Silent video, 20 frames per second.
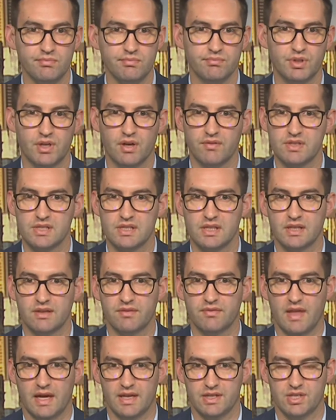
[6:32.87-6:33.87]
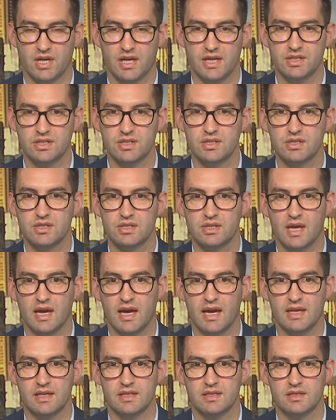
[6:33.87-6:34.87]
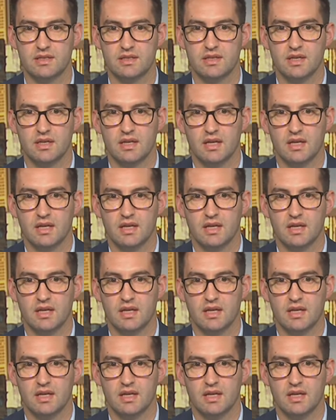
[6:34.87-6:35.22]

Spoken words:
But obviously, if that changes, and